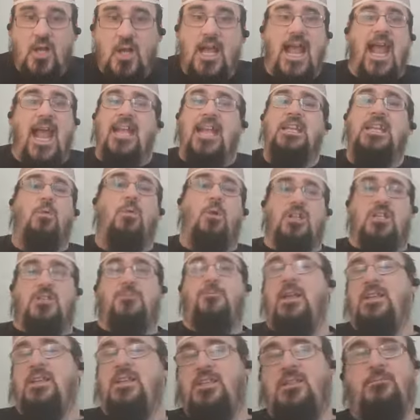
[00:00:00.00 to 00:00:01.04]
Anyone's
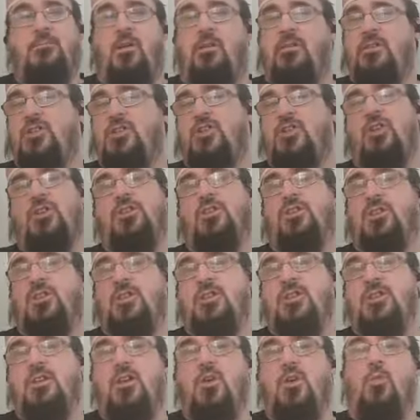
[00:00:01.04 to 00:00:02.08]
better than Boris
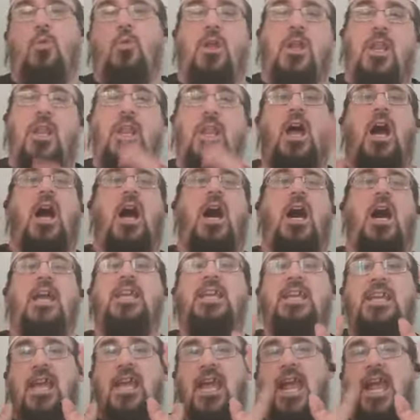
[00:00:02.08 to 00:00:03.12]
Johnson.
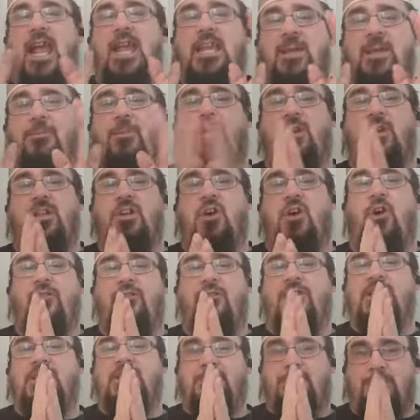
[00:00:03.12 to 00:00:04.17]
Wallahi, anybody on
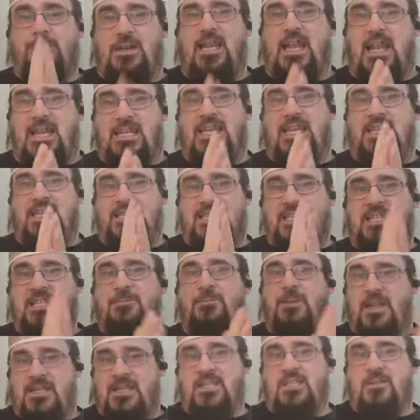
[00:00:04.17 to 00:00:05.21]
this planet is
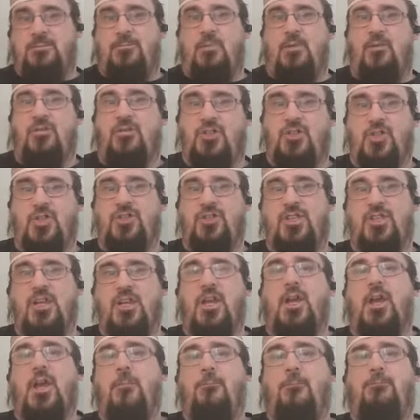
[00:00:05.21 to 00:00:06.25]
better than Boris Johnson.
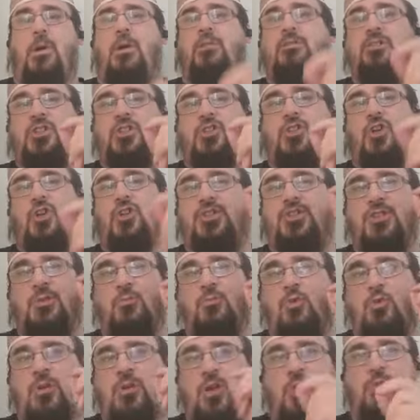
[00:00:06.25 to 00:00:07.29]
Boris Johnson
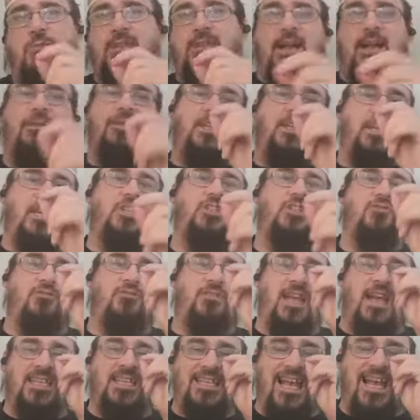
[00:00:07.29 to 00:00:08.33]
will go down in
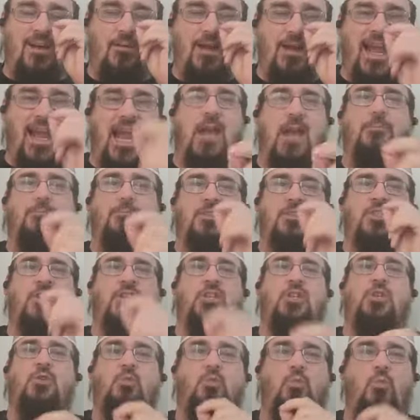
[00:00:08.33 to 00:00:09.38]
history as our
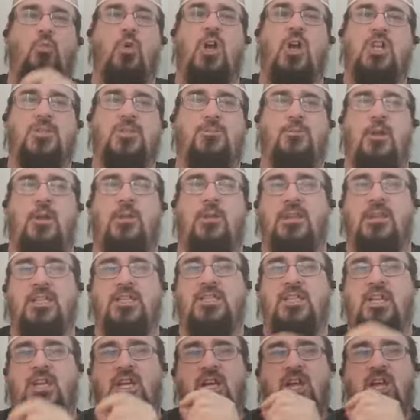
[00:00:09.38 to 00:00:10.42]
absolute worst prime
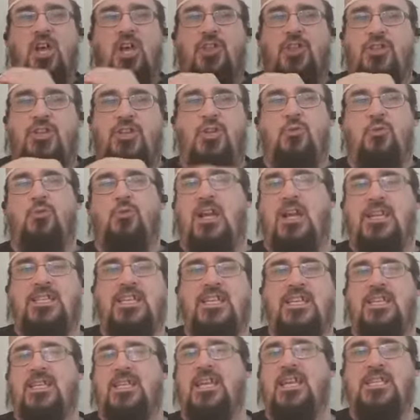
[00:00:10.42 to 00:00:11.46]
minister the
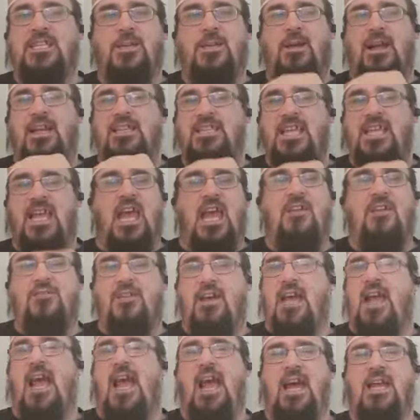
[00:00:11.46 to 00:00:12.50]
United Kingdom has ever
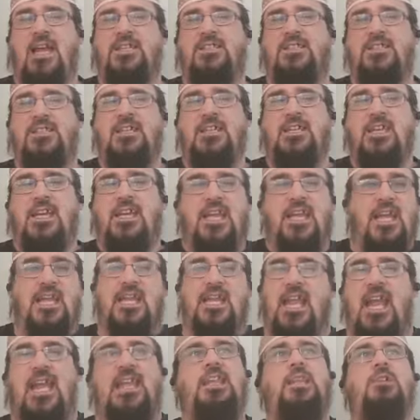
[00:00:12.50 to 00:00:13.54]
had
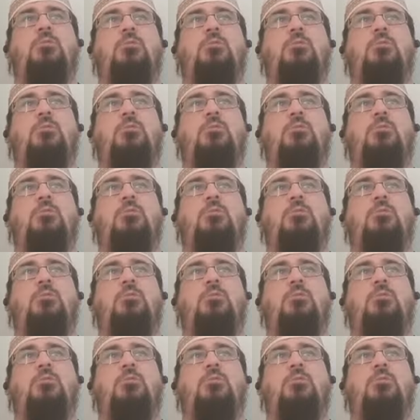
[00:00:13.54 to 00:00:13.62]
in any